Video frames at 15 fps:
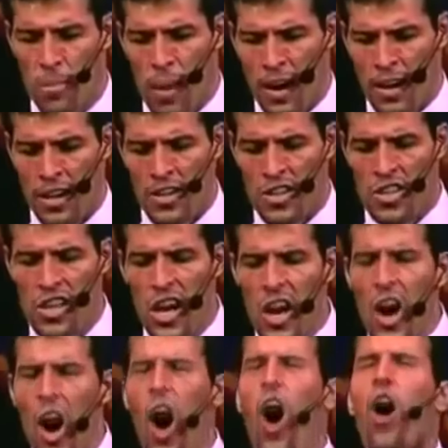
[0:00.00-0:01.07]
of abundance.
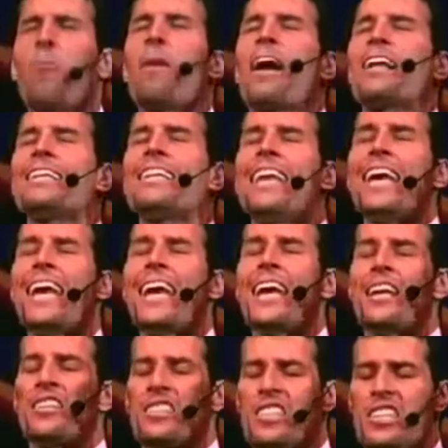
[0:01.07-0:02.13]
All my
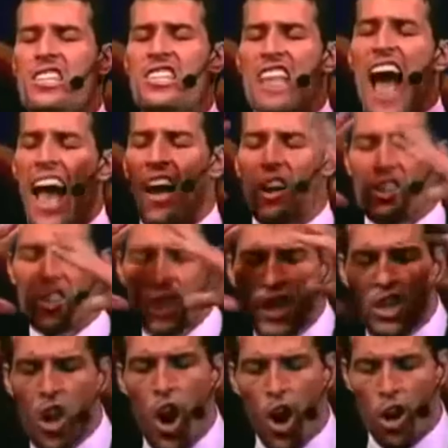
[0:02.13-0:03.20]
needs, desires,
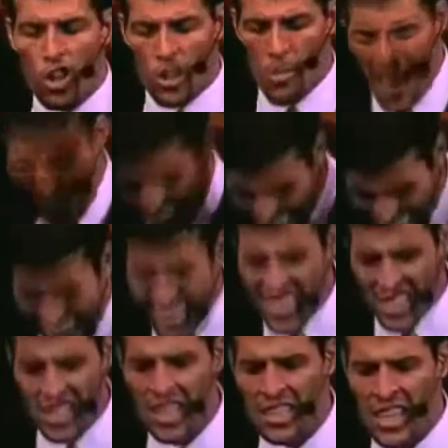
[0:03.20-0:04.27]
and goals are met
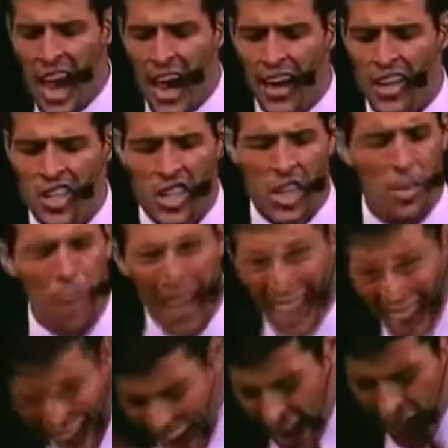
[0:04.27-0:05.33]
instantaneously by
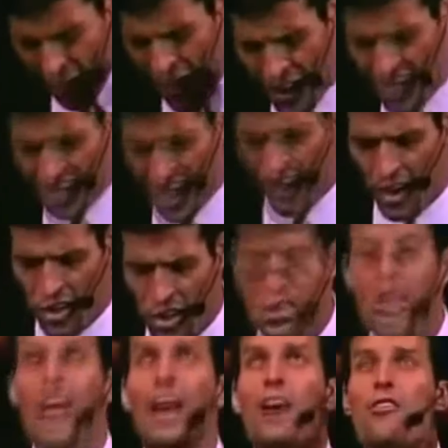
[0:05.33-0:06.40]
infinite
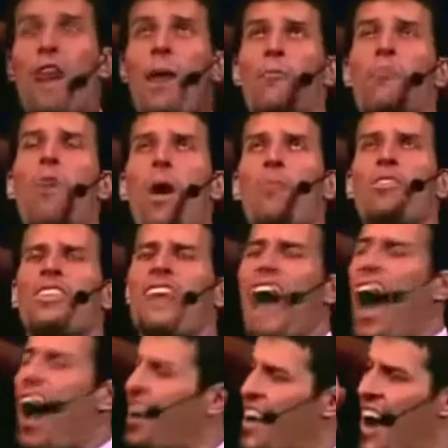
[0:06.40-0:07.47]
intelligence, for I'm one with
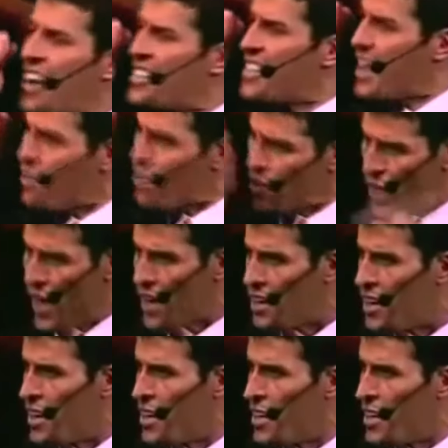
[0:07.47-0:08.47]
God and God is everything.